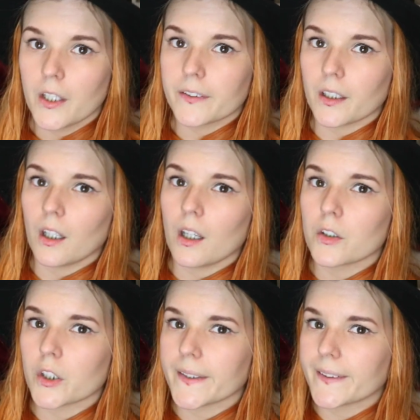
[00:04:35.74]
So
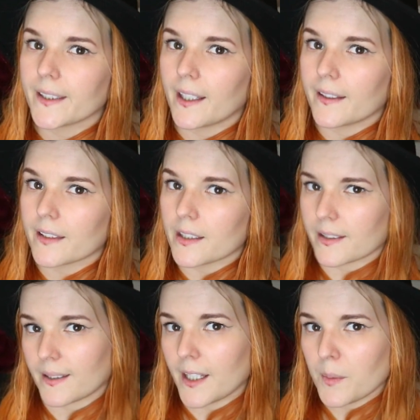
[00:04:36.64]
just as a
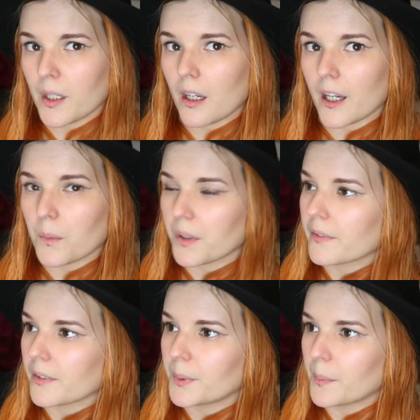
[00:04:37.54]
disclaimer, I work
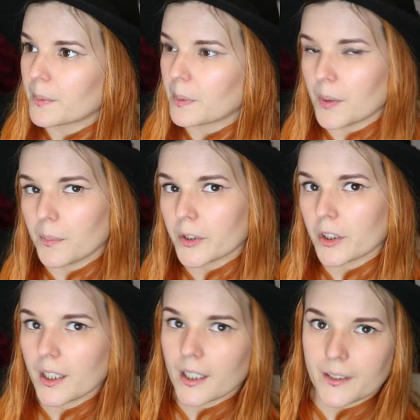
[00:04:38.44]
for Bloomsbury
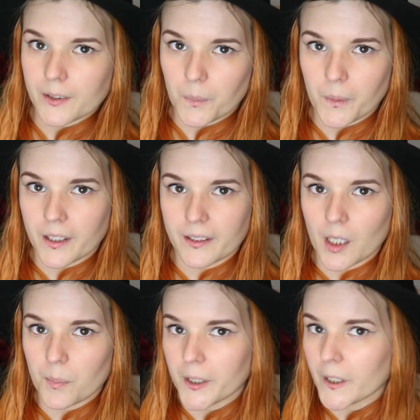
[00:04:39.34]
Publishing. I don't work in
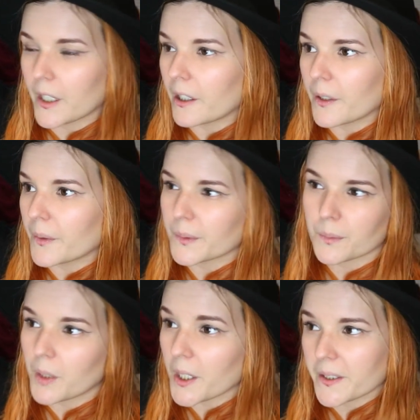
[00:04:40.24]
their PR or
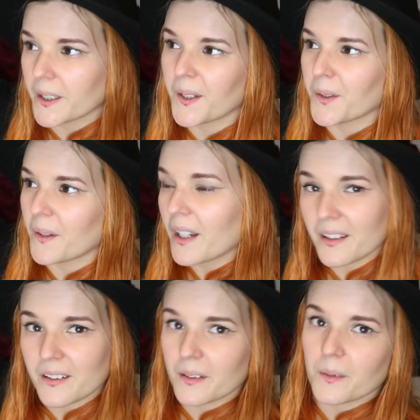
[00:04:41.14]
marketing or
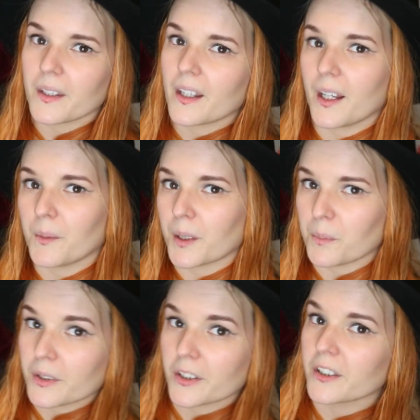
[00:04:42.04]
anything to do with that. I work in
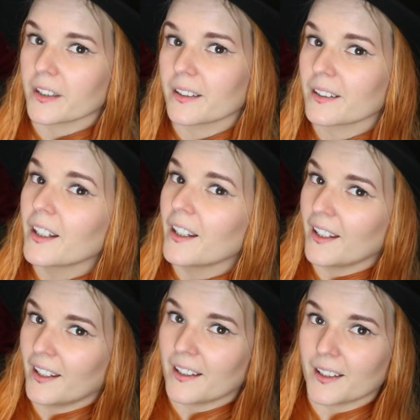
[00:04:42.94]
production.
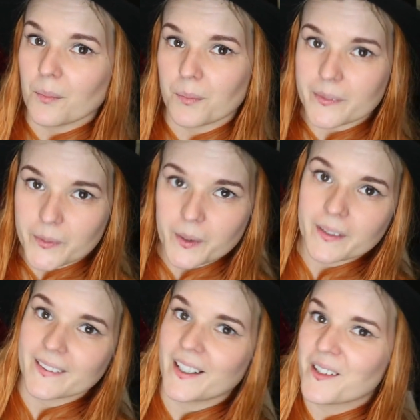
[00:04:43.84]
Yep, the
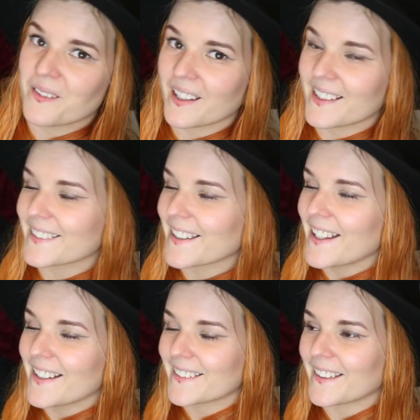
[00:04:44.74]
boring side of things.
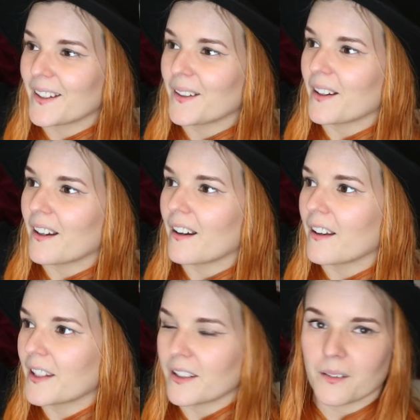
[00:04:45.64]
So
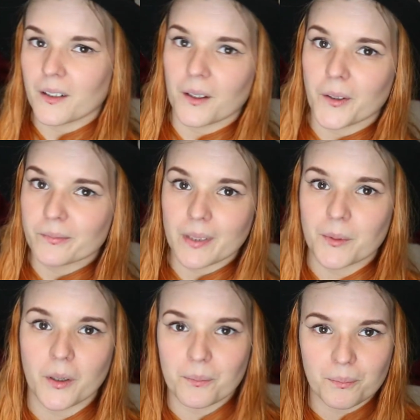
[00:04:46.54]
they don't know. I'm
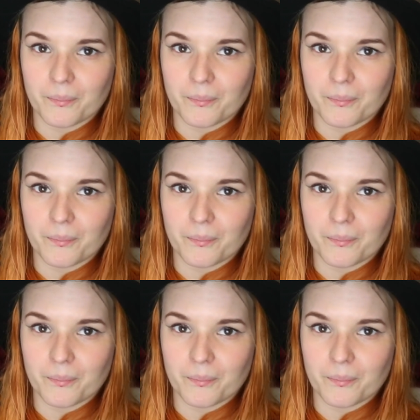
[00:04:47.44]
not